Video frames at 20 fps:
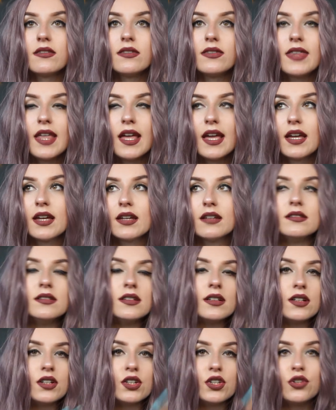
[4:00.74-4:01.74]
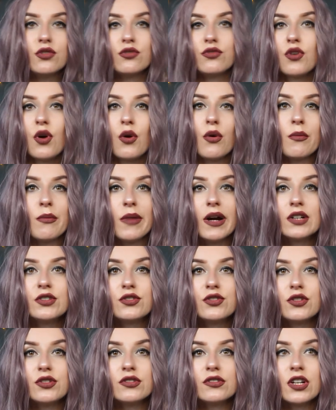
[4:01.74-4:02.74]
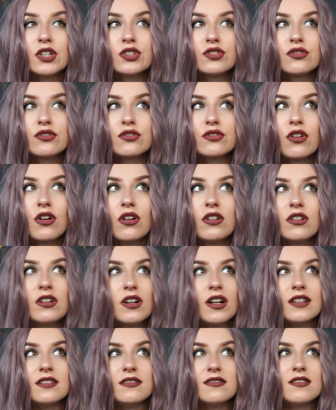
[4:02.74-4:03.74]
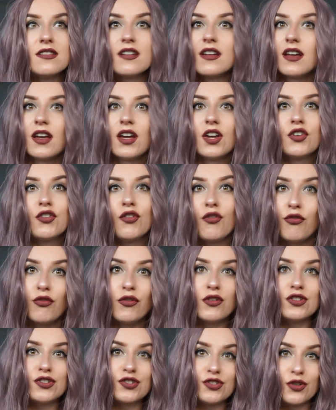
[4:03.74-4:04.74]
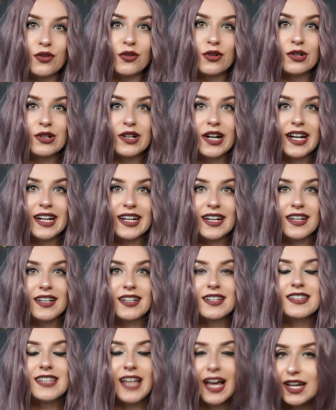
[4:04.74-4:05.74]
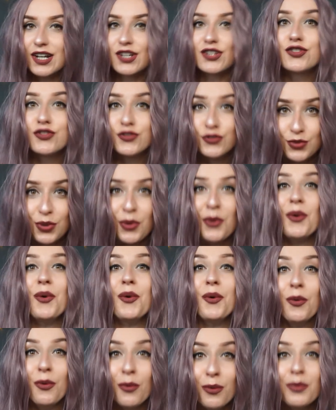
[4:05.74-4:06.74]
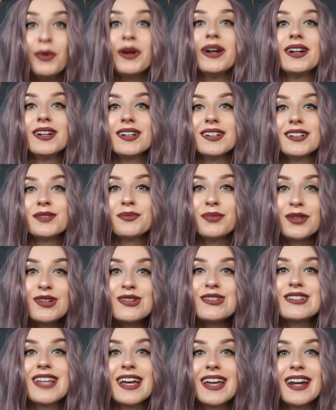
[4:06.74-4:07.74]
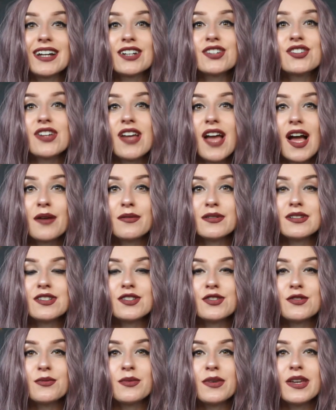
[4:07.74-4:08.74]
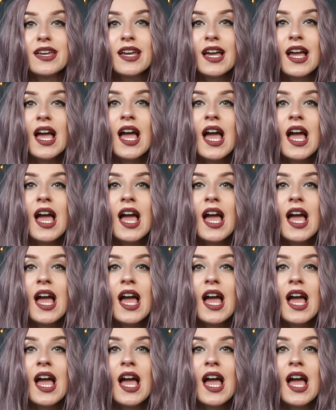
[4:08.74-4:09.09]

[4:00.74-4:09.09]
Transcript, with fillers: then you're going back to your natural color and you feel so great that is so weird because that actually happens to me